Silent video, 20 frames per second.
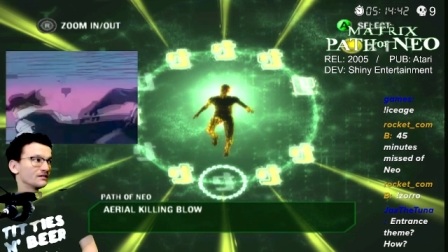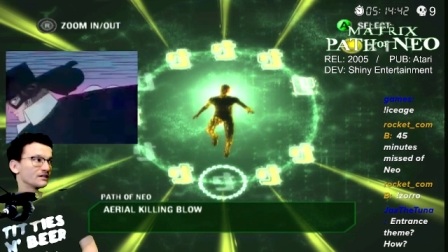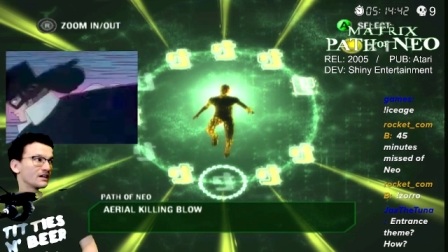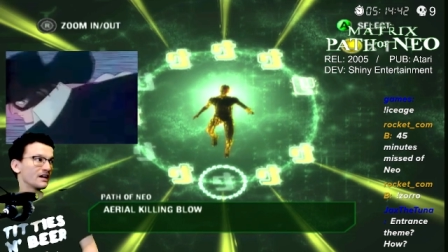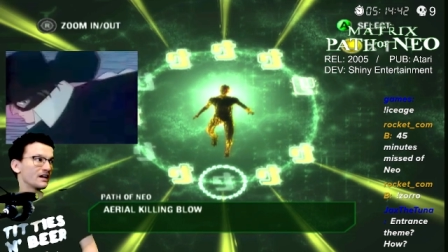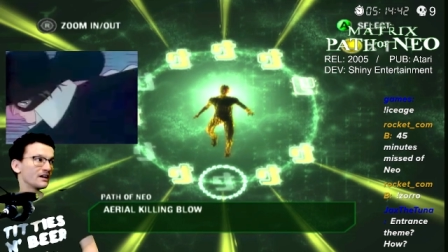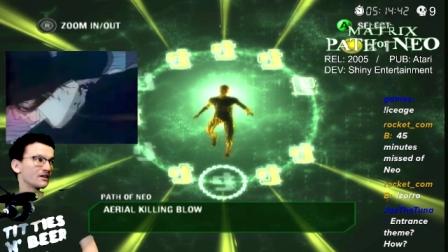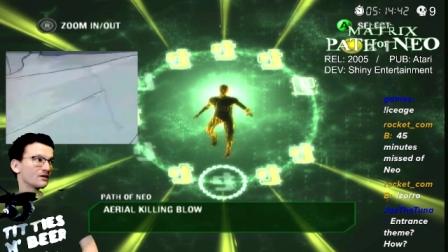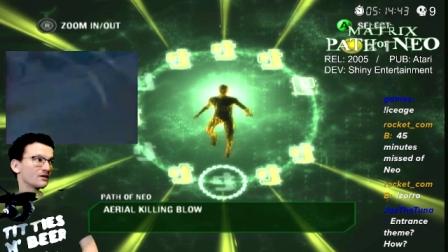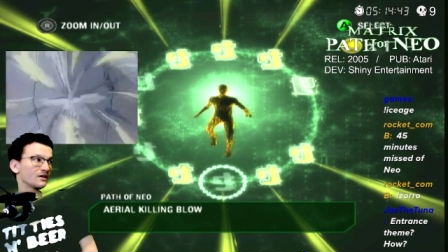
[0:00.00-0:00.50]

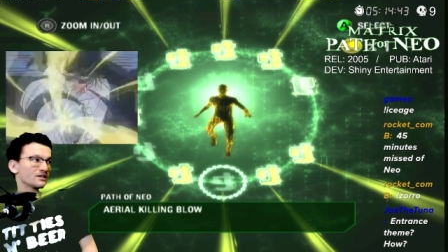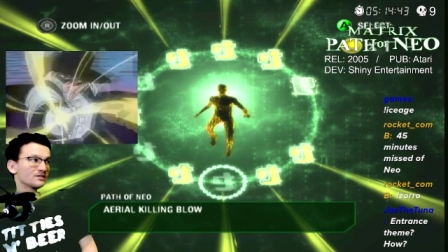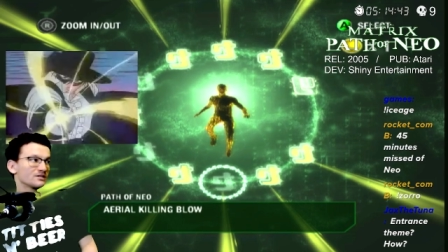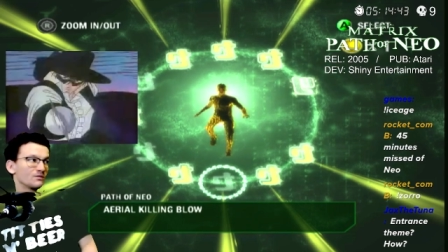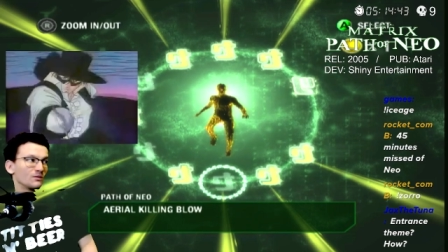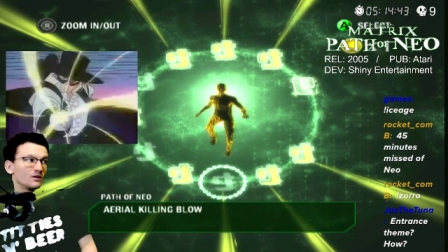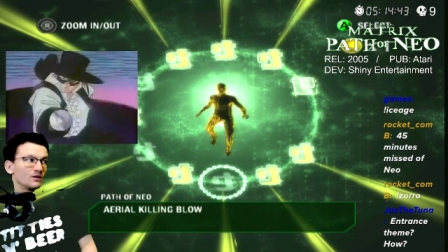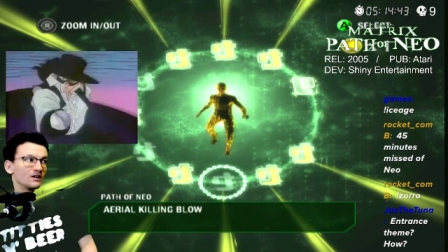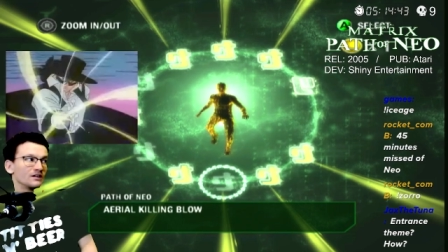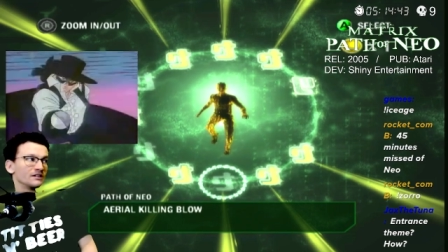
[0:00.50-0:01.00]

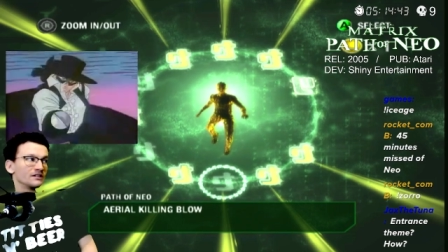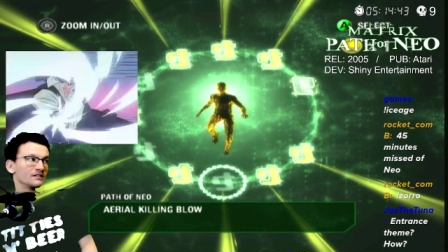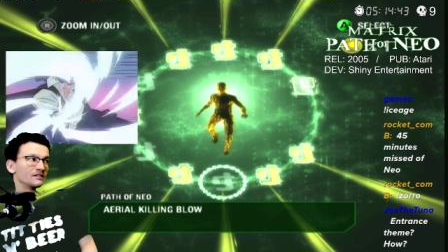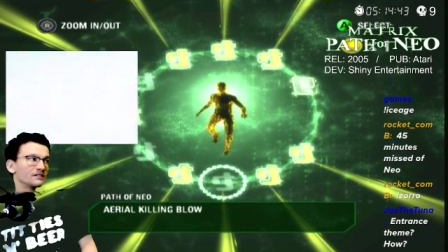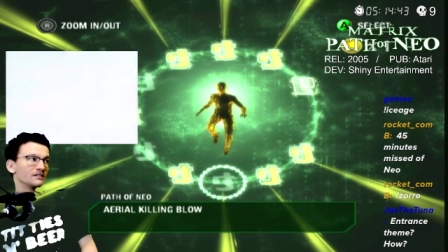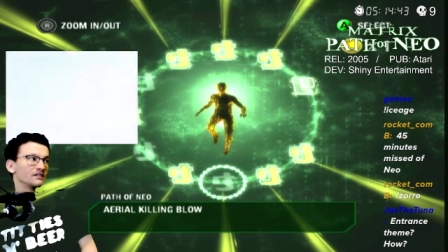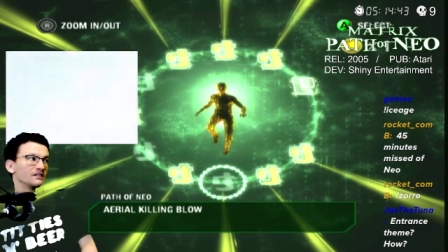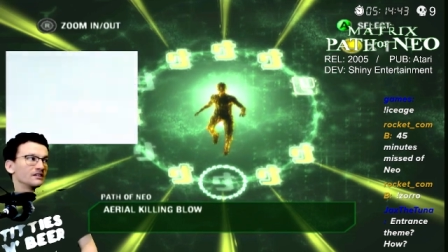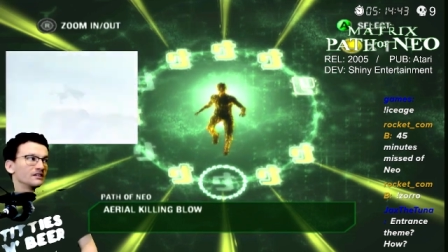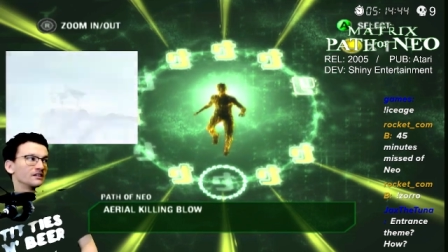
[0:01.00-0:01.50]

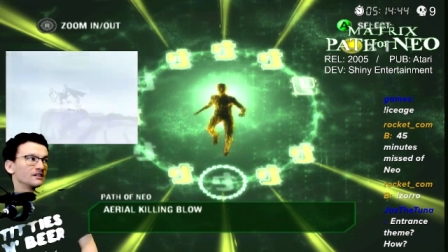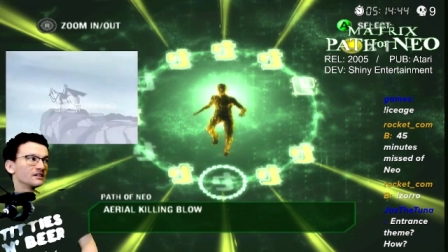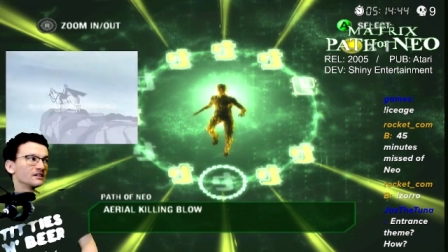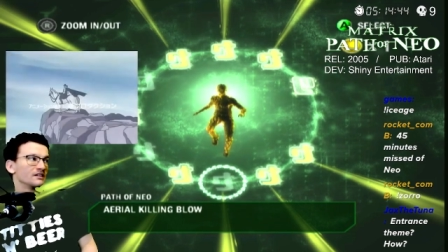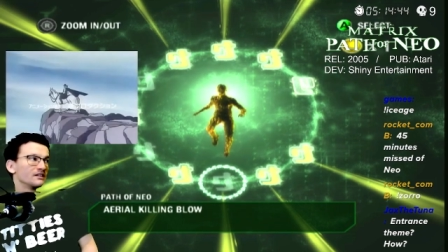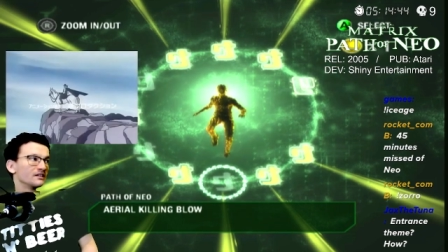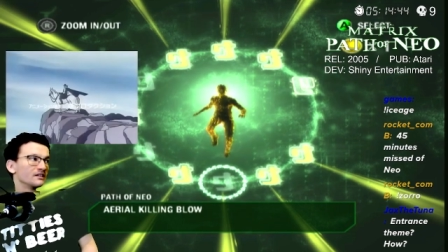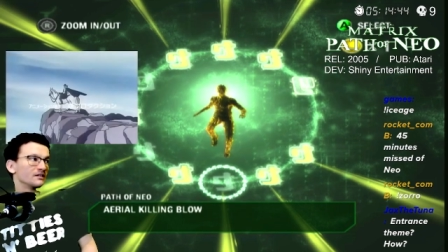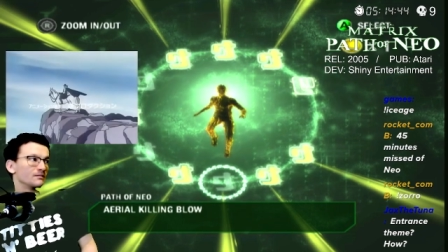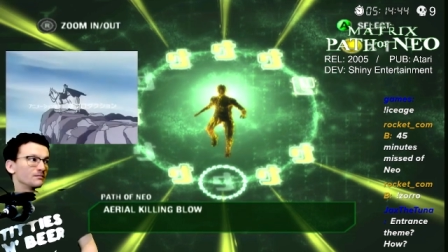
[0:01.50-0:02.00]
KRS-One,
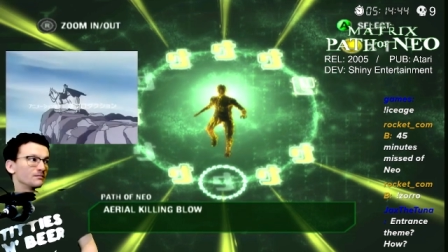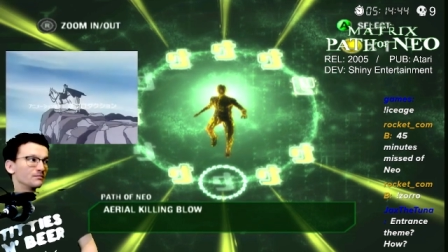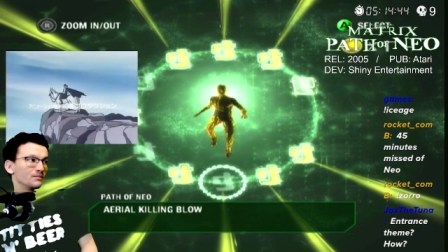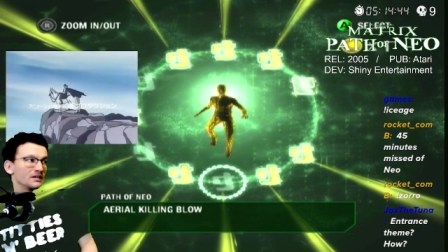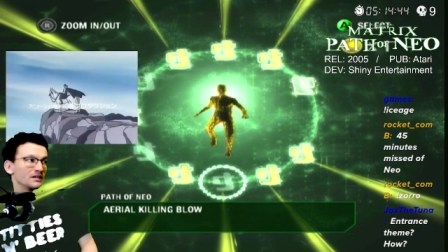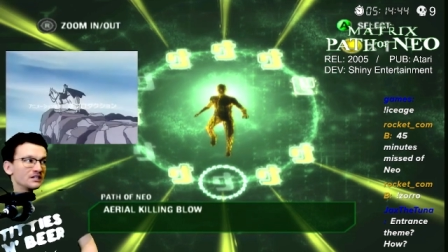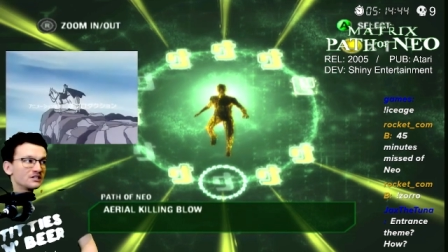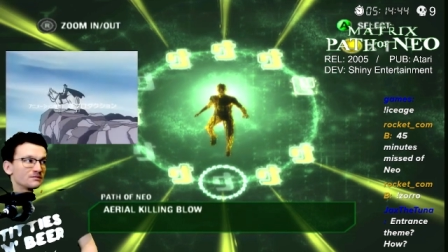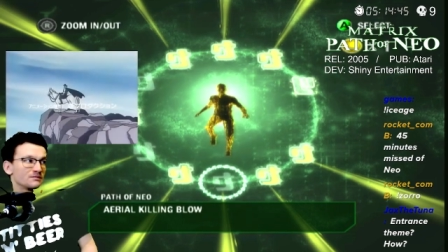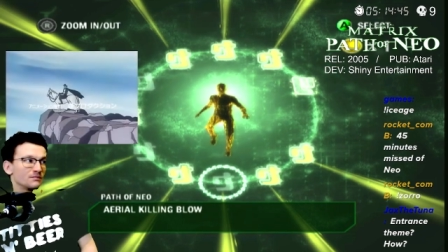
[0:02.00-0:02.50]

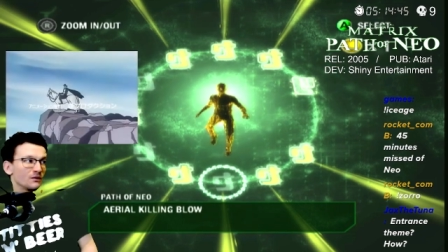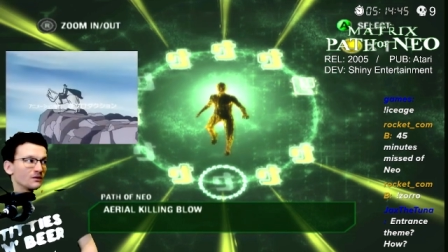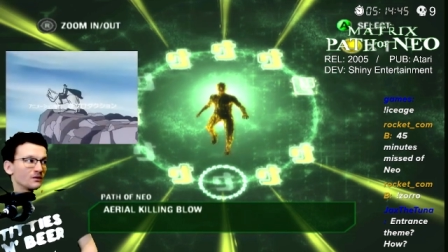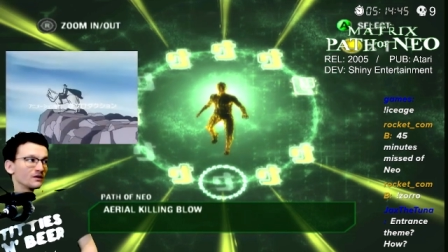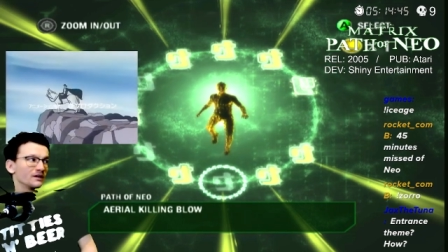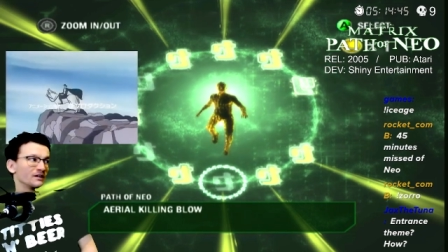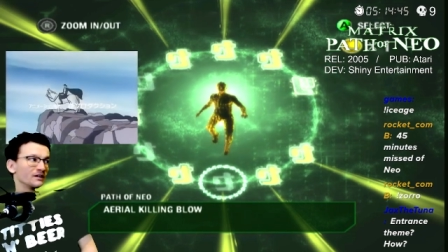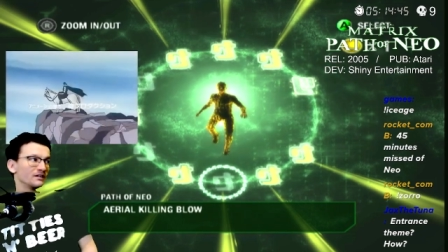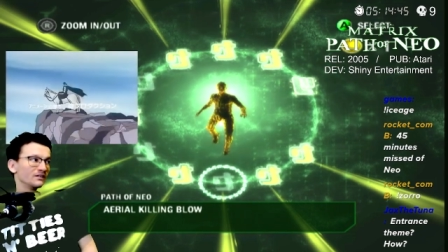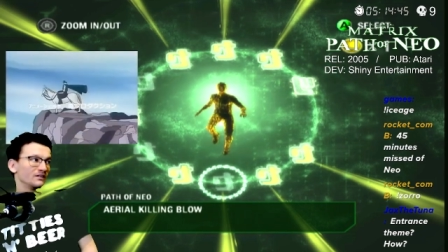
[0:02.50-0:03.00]
Beach
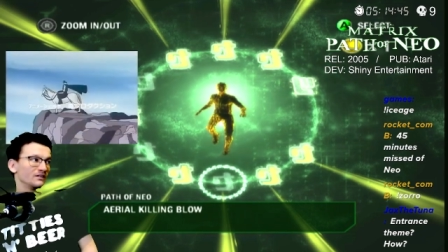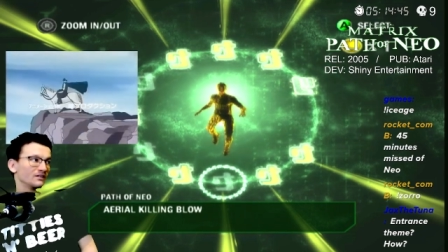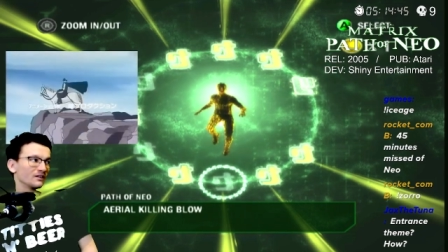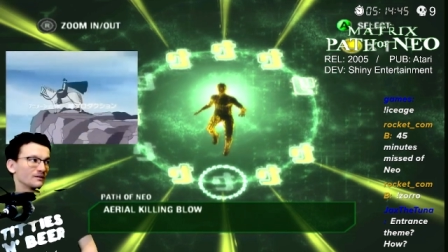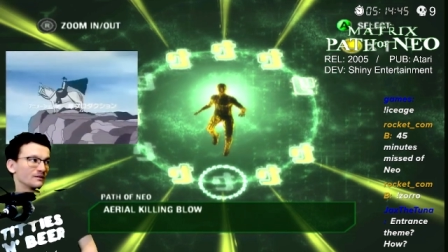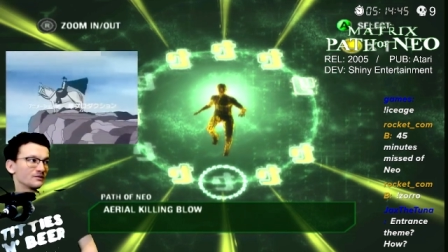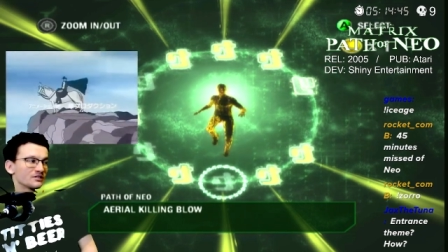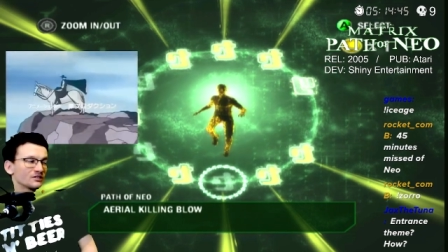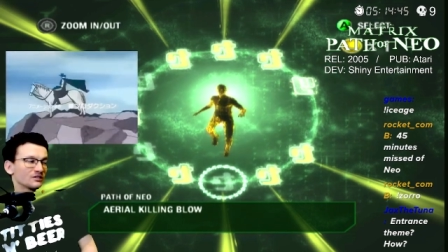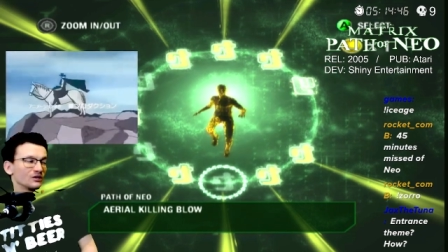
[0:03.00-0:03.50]
Boys.
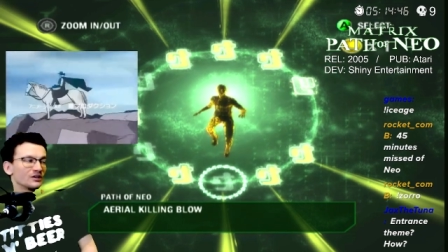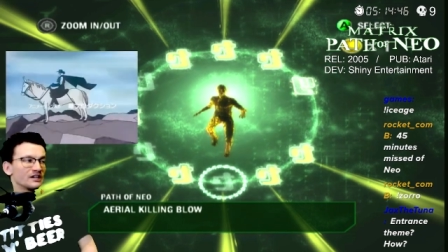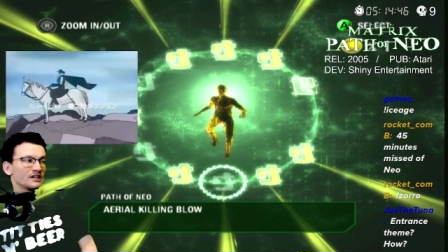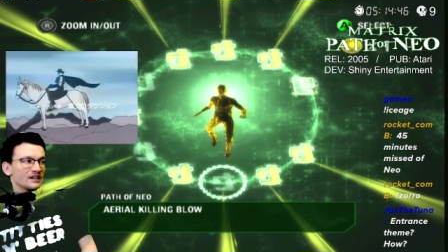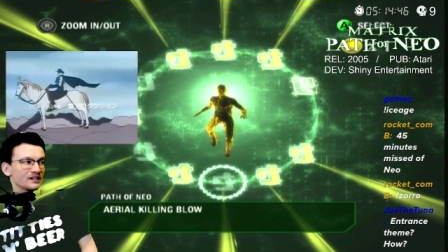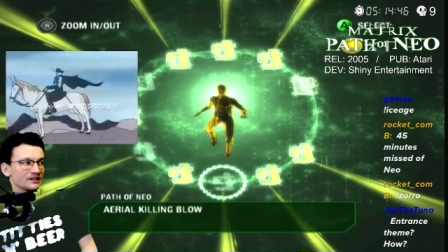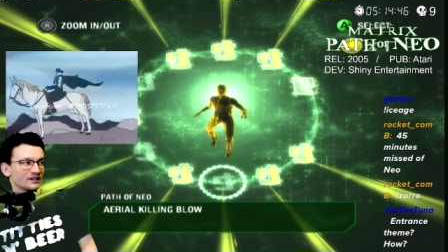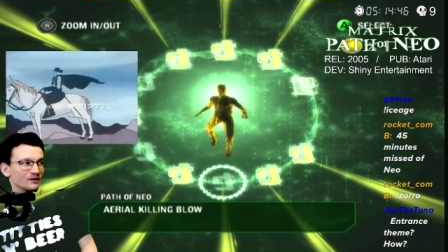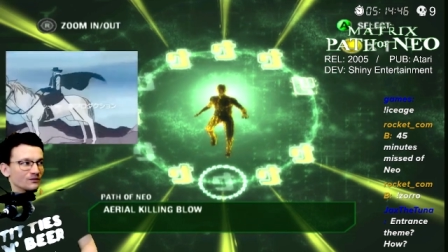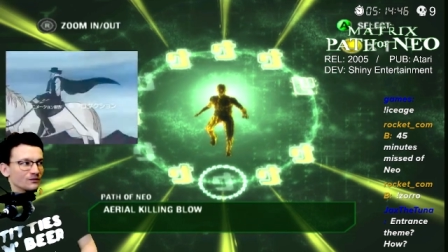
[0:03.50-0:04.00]
I'm just looking
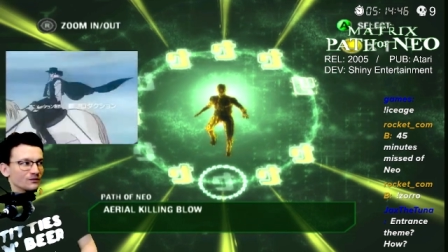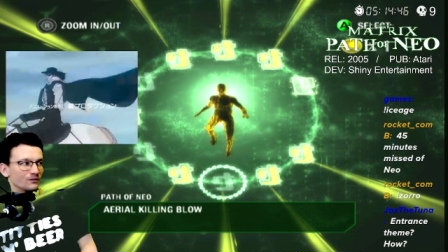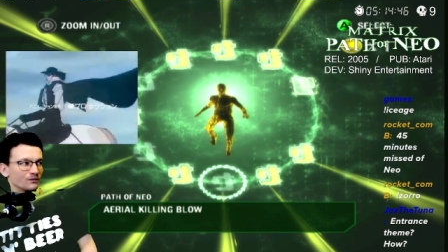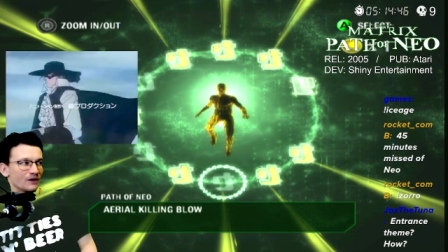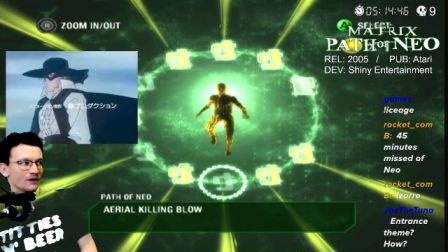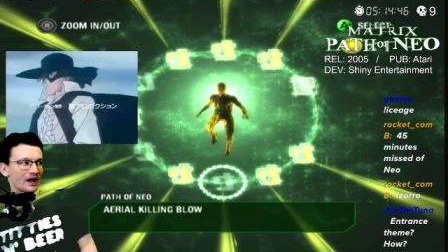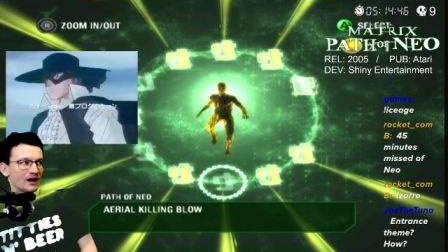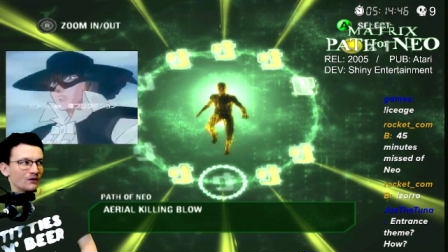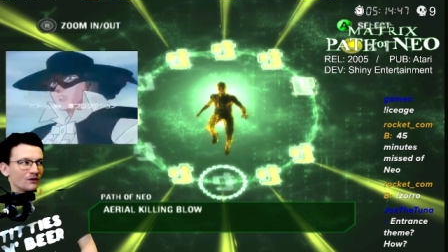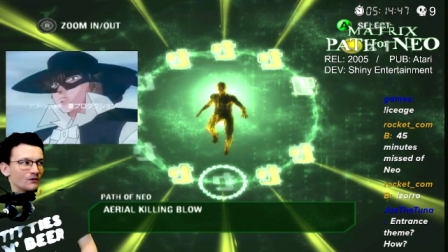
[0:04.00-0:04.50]
at the
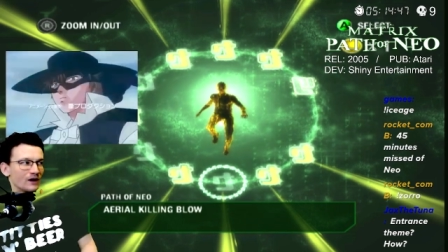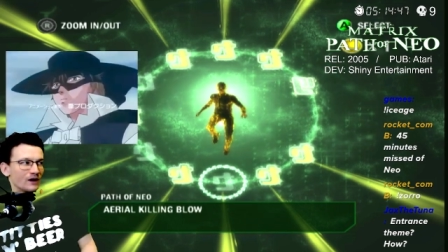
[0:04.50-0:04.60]
al